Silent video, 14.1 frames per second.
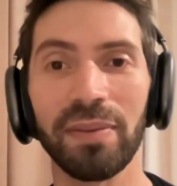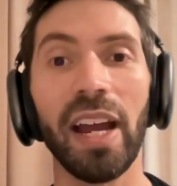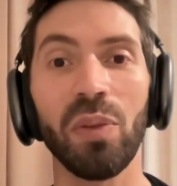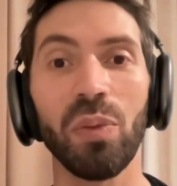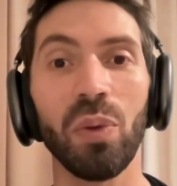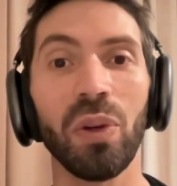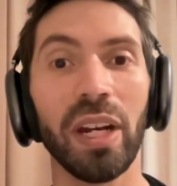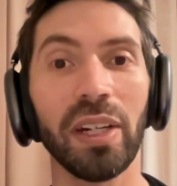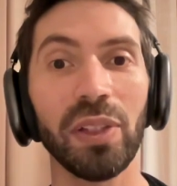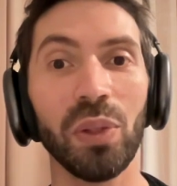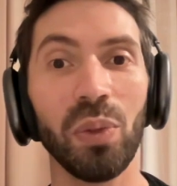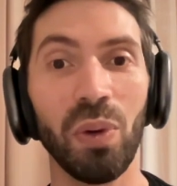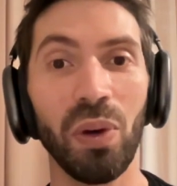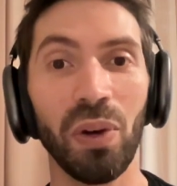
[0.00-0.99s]
And what are
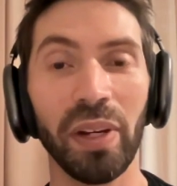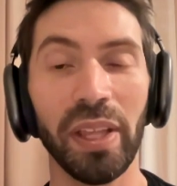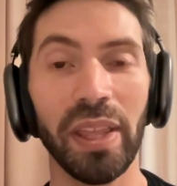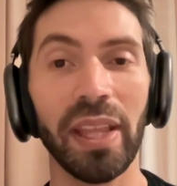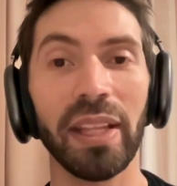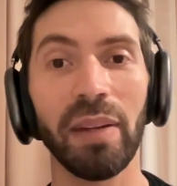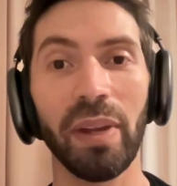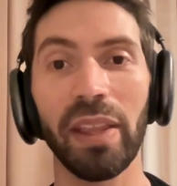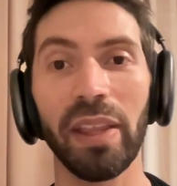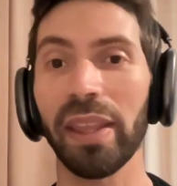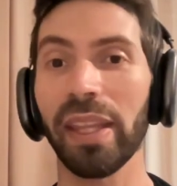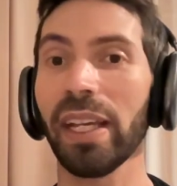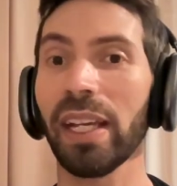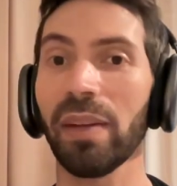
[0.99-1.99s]
you worried they might
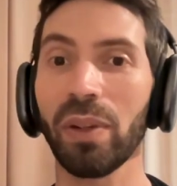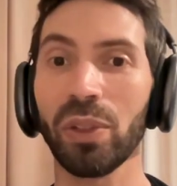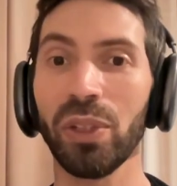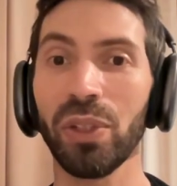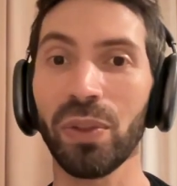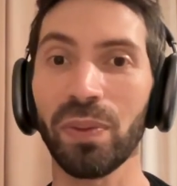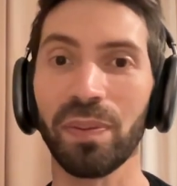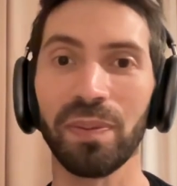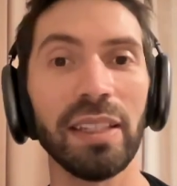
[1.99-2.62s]
think about you?